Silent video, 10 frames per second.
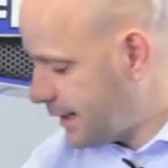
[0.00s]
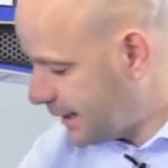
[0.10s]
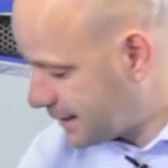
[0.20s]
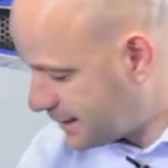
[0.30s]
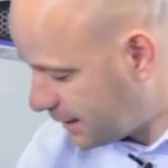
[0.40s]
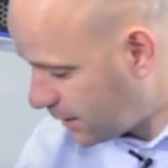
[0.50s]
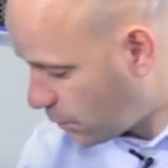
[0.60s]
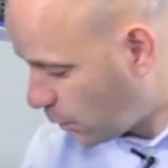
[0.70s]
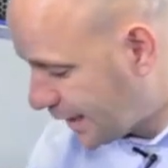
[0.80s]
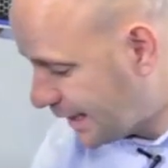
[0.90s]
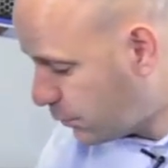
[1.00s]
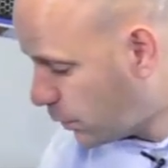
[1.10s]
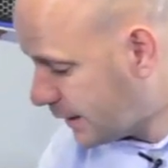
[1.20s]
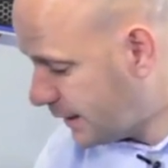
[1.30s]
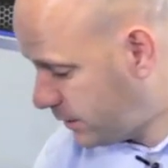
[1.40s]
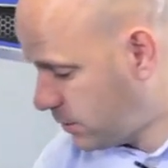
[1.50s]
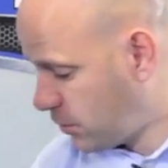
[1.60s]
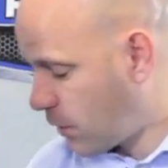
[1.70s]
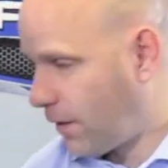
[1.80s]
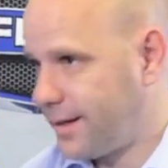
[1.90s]
It's a really, really good
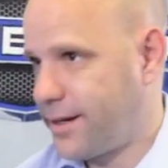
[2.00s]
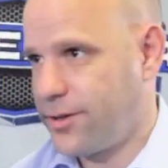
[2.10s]
quality tire.